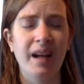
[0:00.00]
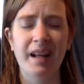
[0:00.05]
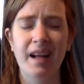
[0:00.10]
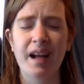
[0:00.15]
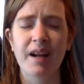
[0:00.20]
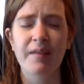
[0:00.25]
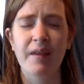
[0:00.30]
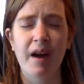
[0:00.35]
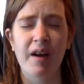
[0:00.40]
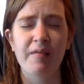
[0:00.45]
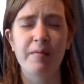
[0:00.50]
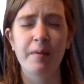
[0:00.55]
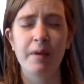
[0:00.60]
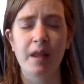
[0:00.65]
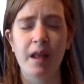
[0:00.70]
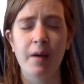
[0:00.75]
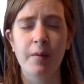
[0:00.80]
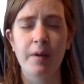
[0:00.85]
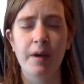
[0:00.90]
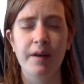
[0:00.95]
I kind of have been
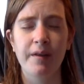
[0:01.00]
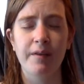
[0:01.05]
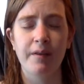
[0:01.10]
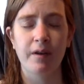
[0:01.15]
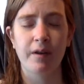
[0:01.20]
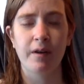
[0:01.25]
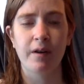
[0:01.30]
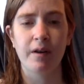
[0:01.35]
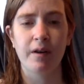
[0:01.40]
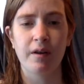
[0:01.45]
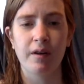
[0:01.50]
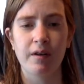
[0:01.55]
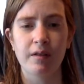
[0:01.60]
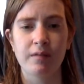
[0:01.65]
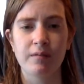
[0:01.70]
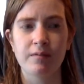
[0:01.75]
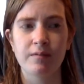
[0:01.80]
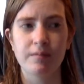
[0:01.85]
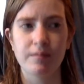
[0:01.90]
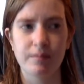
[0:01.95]
that way for
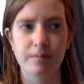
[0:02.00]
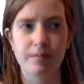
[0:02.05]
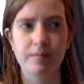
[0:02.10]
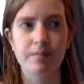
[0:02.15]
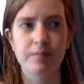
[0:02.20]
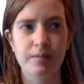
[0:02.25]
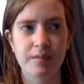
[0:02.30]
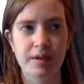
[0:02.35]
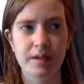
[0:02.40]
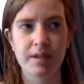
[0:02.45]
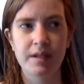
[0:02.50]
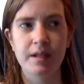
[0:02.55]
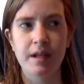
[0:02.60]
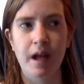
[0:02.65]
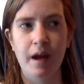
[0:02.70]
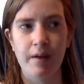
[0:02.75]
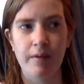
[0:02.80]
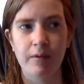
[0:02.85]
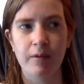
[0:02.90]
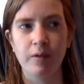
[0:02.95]

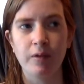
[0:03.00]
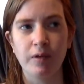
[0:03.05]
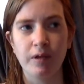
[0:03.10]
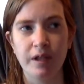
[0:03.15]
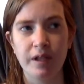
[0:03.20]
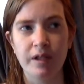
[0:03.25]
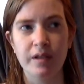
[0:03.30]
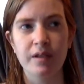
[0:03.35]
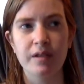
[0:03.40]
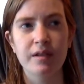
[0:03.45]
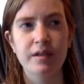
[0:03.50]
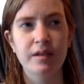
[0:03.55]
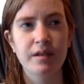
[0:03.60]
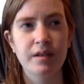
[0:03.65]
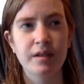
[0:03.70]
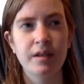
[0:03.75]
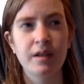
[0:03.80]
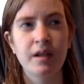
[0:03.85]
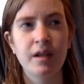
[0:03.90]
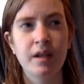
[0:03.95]
several years.